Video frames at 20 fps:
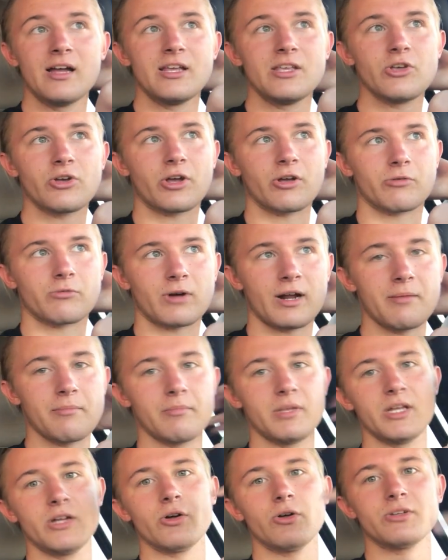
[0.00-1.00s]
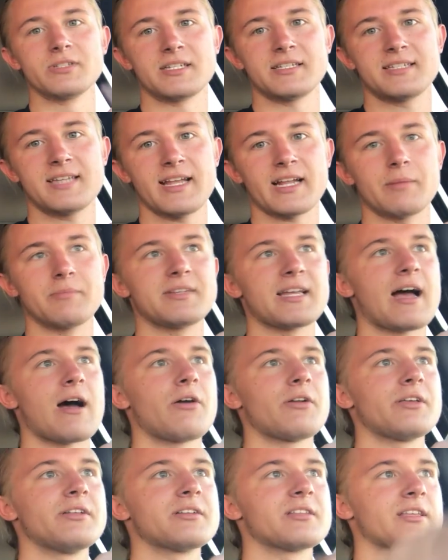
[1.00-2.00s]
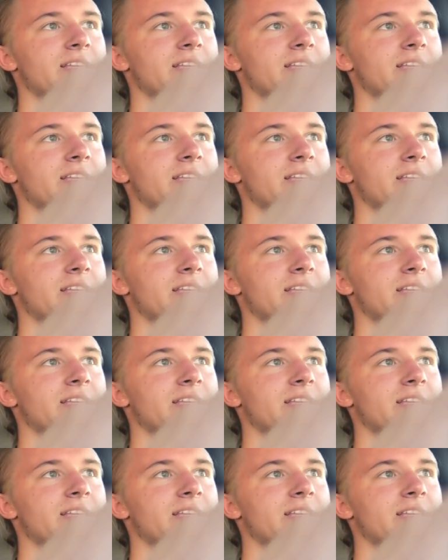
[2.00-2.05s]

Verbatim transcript: you can rent meals and take them down into